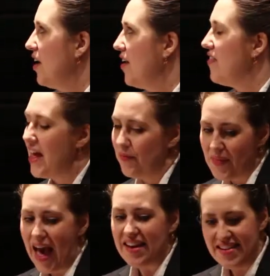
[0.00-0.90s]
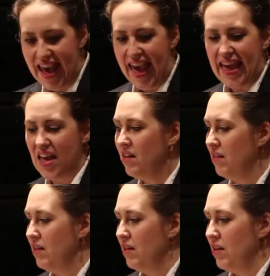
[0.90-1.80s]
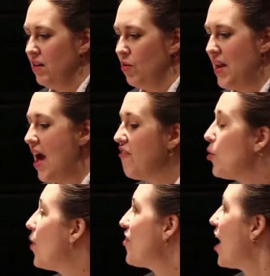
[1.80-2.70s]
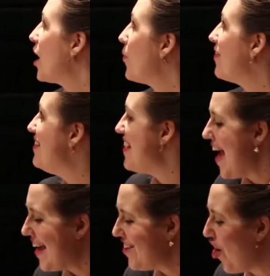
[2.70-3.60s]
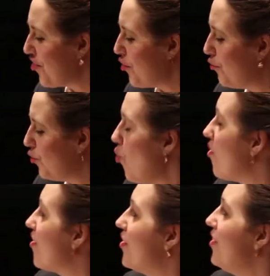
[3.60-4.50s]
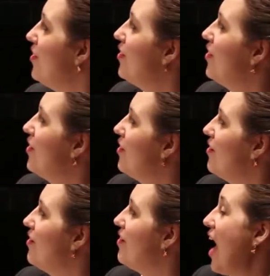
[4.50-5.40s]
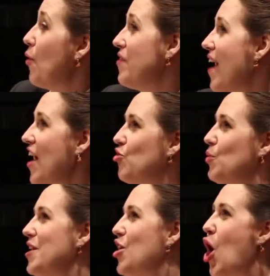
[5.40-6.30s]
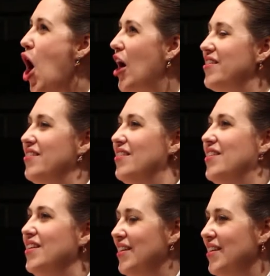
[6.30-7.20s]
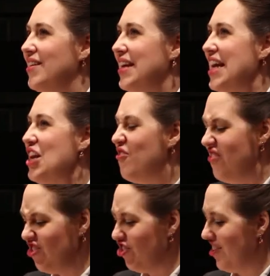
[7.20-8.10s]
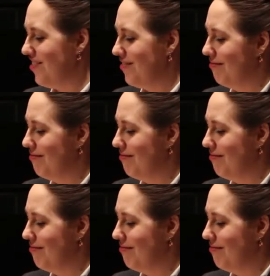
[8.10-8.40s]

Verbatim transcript: And then that day, when everyone thought I was dead on the floor, I was actually caught in a vision.